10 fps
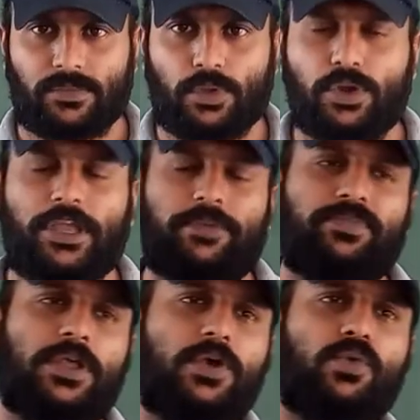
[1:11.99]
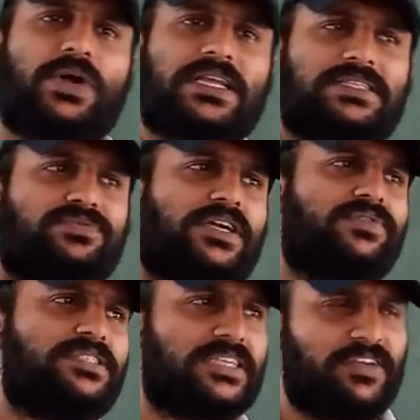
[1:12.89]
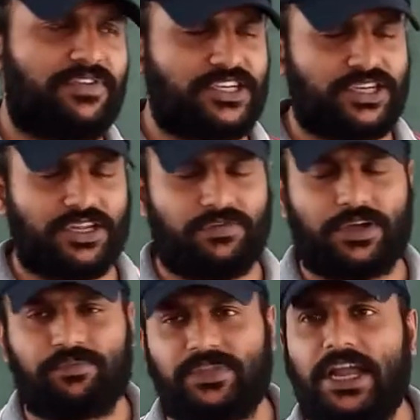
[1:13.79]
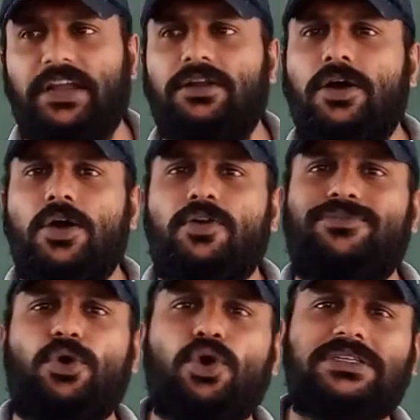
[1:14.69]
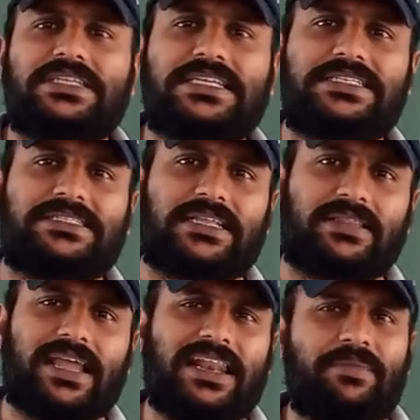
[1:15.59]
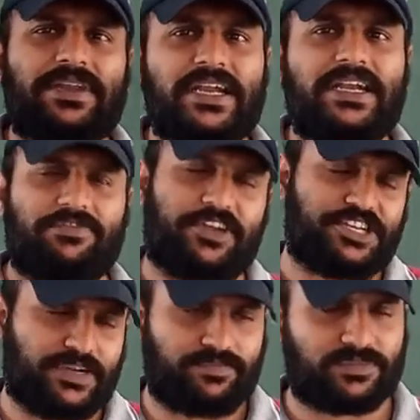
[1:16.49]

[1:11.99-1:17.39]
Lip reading: Okay, what was the definition given? That force is nothing, a limited definition.